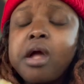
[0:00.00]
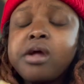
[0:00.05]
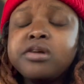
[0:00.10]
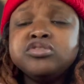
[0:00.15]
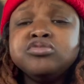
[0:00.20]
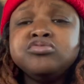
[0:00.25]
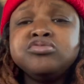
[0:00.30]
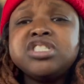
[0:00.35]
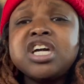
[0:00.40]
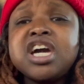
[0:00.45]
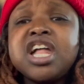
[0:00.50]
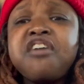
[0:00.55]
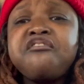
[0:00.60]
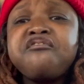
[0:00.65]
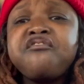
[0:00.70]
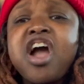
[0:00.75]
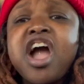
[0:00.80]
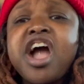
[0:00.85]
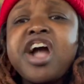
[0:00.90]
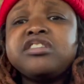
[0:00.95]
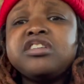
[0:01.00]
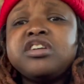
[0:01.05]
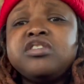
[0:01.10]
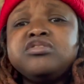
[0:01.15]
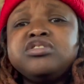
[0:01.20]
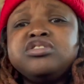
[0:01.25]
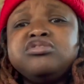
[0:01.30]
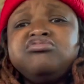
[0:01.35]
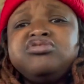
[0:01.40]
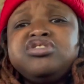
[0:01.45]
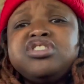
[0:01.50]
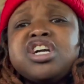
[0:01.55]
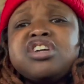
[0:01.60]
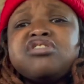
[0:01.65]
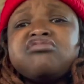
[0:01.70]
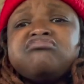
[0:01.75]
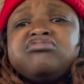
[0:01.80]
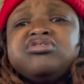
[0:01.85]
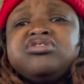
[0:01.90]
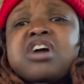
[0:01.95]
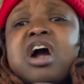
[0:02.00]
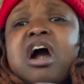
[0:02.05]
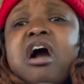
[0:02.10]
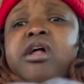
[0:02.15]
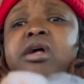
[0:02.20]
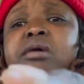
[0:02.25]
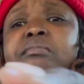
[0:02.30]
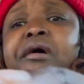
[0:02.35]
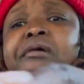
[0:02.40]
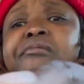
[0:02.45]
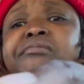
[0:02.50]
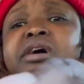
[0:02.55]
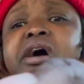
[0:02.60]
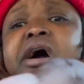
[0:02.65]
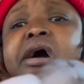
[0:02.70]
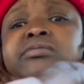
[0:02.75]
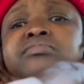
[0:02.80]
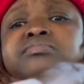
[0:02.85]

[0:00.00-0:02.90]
You can tell they fried though, because you see that grease all up on there.